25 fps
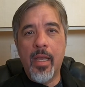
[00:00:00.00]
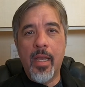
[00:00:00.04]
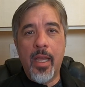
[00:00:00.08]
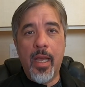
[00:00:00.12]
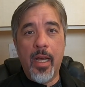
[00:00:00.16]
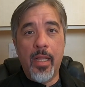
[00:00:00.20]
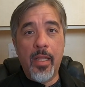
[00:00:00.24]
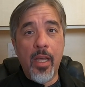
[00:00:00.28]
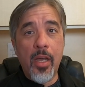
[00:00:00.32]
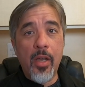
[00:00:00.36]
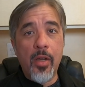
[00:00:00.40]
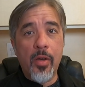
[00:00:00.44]

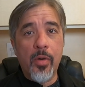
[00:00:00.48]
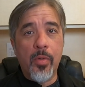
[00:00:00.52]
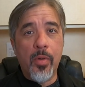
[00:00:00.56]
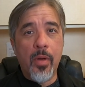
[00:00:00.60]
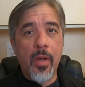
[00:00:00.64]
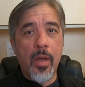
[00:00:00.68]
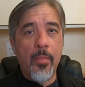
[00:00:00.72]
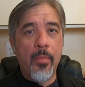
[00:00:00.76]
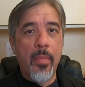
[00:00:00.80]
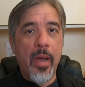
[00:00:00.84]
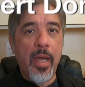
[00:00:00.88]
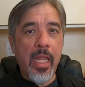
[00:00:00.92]
Hello,
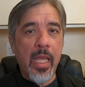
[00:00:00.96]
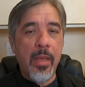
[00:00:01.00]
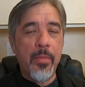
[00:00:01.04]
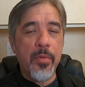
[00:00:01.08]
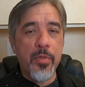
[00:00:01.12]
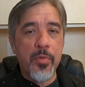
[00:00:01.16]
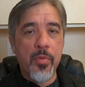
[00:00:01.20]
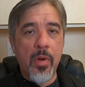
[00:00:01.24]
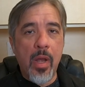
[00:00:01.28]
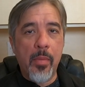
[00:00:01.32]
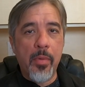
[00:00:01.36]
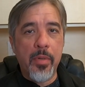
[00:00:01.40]
my name is
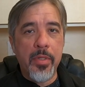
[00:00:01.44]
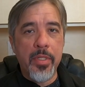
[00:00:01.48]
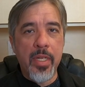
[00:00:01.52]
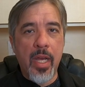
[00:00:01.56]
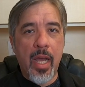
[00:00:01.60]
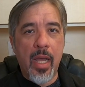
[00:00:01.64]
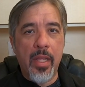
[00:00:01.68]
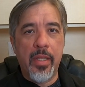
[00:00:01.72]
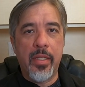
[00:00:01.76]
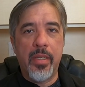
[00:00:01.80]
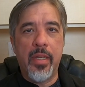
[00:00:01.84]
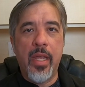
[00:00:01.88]
Robert
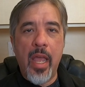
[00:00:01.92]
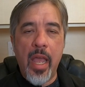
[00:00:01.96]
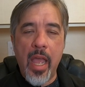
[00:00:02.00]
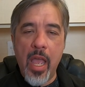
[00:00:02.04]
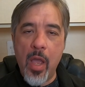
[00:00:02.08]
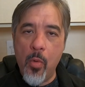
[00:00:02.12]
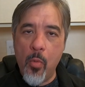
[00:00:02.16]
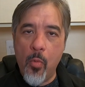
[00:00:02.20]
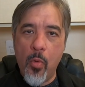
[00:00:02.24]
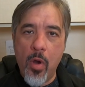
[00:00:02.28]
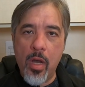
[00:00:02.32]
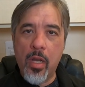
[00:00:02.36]
Donlin,
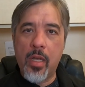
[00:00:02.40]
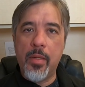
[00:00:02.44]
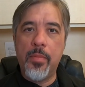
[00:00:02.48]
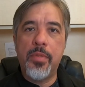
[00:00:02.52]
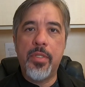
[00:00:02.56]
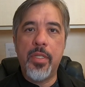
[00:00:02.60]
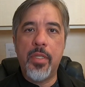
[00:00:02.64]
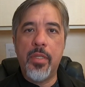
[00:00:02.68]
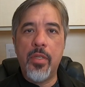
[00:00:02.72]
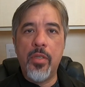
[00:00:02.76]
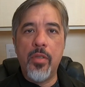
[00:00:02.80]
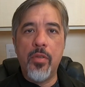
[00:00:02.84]
and welcome
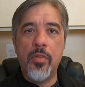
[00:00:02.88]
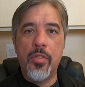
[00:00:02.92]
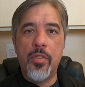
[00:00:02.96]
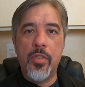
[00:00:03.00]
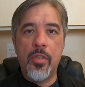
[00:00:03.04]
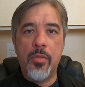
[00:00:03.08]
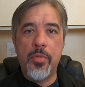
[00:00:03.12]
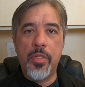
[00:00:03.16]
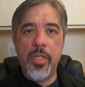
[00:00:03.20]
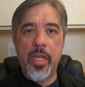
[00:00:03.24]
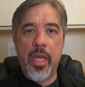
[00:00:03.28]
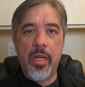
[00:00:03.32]
to the
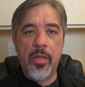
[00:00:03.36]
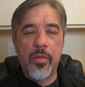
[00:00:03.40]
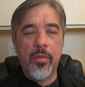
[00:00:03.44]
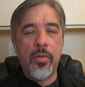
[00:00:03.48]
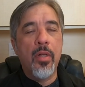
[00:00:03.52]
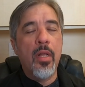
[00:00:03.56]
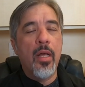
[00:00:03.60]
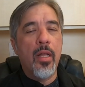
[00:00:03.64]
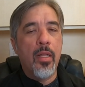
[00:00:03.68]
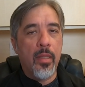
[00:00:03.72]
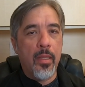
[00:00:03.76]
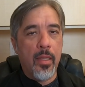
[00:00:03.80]
YouTube channel
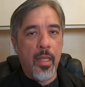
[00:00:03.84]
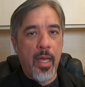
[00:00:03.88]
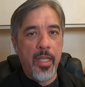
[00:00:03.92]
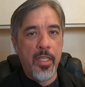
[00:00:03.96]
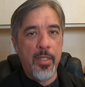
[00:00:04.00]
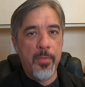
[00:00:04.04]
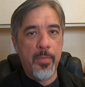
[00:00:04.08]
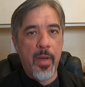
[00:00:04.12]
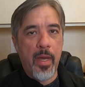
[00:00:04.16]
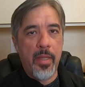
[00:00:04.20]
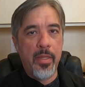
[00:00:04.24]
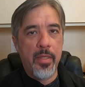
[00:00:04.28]
Lights
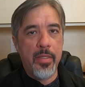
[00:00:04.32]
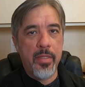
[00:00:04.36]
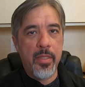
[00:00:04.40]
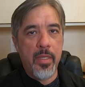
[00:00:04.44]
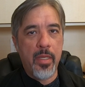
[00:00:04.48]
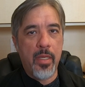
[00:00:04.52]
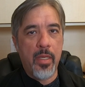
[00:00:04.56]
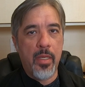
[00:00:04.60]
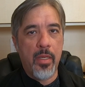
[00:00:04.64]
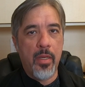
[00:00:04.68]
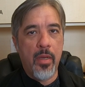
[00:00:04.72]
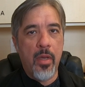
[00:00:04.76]
by the
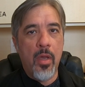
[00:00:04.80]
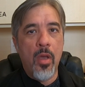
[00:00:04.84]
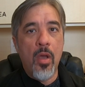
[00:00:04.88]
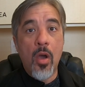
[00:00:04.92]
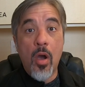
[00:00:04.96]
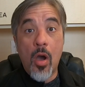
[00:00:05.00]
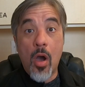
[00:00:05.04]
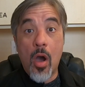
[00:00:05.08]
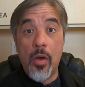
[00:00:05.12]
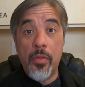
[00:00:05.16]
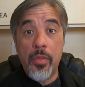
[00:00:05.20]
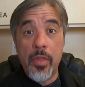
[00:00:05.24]
Sea.
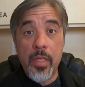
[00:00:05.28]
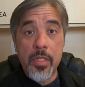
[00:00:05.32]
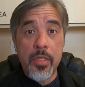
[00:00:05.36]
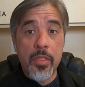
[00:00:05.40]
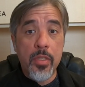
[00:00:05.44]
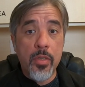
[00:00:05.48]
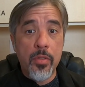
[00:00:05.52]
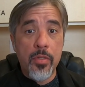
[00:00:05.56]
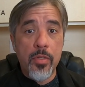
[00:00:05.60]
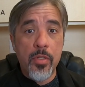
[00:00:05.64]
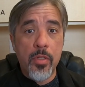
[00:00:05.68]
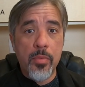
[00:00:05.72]
On this
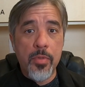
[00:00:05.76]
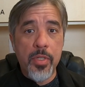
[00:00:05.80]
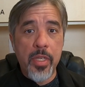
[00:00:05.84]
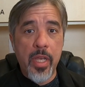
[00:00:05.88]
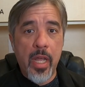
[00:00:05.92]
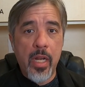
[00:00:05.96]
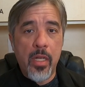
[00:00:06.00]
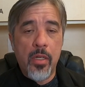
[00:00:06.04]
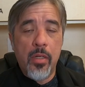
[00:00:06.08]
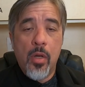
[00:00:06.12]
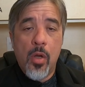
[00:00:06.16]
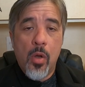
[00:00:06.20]
YouTube
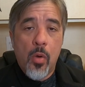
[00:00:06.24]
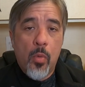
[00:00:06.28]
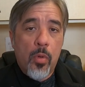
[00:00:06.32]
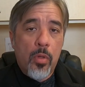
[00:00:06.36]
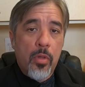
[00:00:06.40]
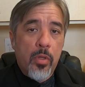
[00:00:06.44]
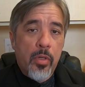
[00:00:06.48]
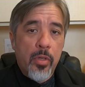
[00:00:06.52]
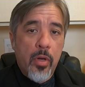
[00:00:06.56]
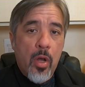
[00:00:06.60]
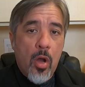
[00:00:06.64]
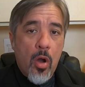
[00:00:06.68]
channel, we'll
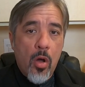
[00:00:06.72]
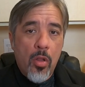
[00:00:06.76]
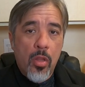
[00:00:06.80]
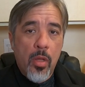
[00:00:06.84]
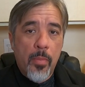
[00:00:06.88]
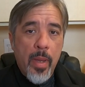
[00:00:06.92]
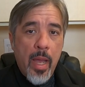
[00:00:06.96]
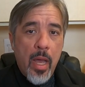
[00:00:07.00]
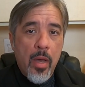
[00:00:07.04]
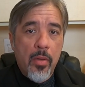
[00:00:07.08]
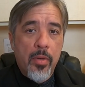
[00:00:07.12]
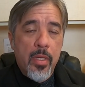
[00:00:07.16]
learn all
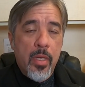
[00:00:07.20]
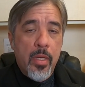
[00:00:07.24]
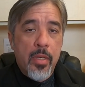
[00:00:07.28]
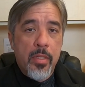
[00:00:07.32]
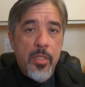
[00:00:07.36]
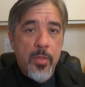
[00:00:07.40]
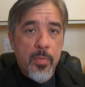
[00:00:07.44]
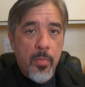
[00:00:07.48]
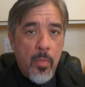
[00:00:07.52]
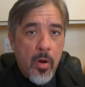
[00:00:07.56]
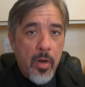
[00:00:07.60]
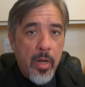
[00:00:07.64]
about
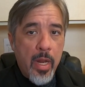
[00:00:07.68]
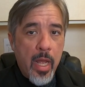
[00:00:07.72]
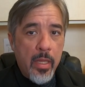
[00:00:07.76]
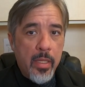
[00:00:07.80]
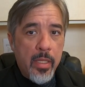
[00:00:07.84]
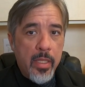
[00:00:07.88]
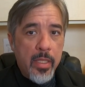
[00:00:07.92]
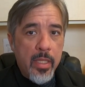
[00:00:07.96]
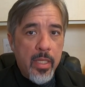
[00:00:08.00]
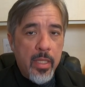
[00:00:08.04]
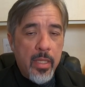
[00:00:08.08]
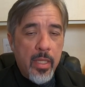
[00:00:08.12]
smart
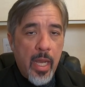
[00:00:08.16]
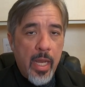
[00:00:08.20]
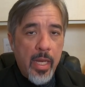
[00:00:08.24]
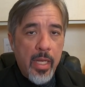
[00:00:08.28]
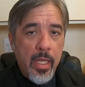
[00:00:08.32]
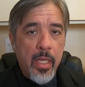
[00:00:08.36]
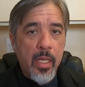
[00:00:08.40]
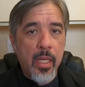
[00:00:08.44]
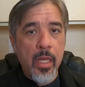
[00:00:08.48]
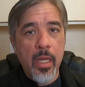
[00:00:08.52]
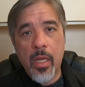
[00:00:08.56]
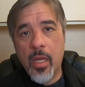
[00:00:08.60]
LED
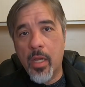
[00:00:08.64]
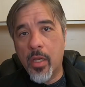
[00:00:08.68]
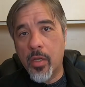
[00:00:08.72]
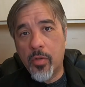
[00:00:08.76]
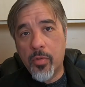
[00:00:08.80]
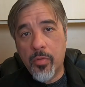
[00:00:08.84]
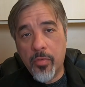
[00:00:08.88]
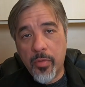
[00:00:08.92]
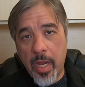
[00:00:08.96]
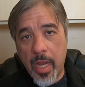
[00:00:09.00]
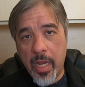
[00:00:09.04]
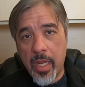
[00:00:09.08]
lighting,
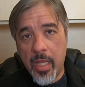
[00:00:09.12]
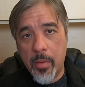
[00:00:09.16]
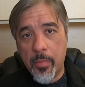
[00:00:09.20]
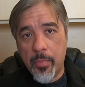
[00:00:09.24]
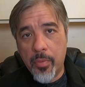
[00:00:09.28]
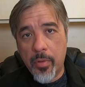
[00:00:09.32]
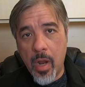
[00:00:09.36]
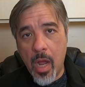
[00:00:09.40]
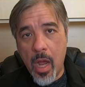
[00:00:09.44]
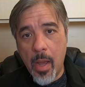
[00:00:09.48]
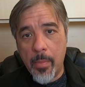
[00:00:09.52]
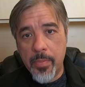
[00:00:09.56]
creating
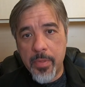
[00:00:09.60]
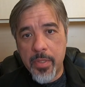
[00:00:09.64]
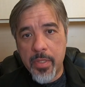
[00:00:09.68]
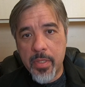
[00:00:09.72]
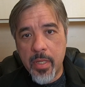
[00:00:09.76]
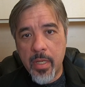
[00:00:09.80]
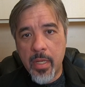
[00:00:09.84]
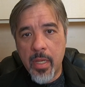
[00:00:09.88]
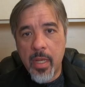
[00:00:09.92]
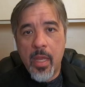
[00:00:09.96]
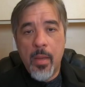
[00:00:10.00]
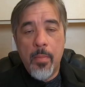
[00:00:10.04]
props,
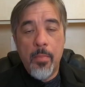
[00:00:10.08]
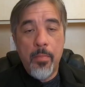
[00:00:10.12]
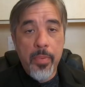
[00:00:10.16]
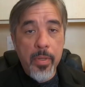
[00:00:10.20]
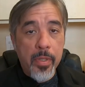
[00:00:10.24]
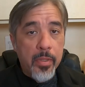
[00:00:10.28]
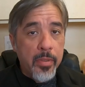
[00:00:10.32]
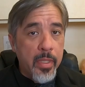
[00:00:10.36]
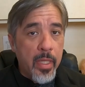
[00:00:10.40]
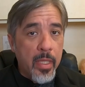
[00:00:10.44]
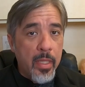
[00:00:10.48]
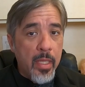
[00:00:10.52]

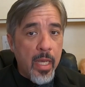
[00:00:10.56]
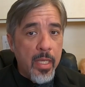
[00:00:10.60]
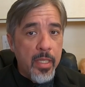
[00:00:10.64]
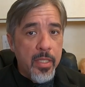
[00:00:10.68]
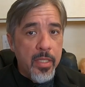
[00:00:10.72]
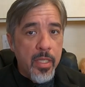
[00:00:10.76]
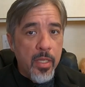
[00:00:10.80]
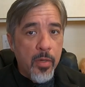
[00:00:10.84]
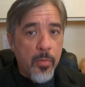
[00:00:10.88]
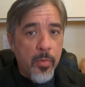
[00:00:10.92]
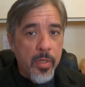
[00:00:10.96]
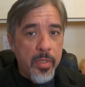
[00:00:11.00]
building light
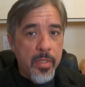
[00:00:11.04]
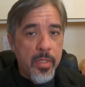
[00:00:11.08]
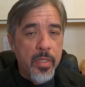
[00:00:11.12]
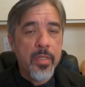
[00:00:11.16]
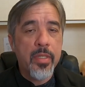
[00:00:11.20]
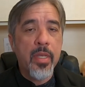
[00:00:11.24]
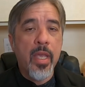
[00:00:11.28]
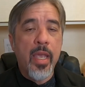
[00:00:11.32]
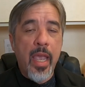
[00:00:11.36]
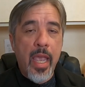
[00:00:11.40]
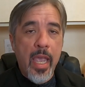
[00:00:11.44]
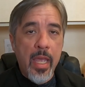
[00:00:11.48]
sequences,
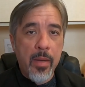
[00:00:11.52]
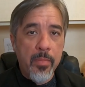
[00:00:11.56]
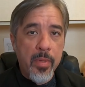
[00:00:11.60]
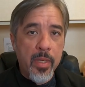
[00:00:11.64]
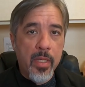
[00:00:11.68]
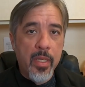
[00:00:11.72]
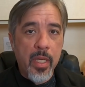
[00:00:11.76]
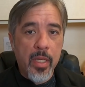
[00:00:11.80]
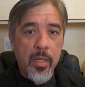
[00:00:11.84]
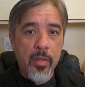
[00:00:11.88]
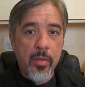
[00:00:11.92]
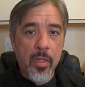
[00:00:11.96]
and
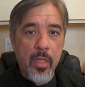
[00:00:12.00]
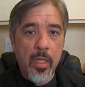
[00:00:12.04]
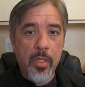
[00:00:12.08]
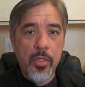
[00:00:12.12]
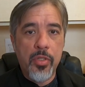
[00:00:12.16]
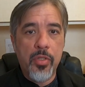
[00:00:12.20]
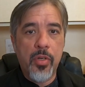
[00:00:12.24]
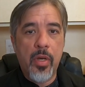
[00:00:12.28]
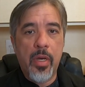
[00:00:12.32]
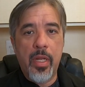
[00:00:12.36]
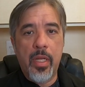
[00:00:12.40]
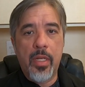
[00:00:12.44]
beginner
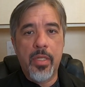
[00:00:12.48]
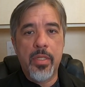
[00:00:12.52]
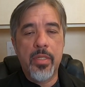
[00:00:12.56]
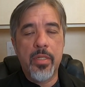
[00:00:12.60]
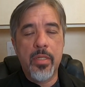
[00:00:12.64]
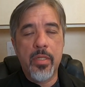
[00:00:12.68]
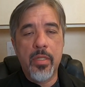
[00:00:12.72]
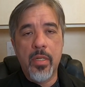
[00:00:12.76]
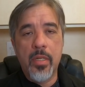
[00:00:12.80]
electronics.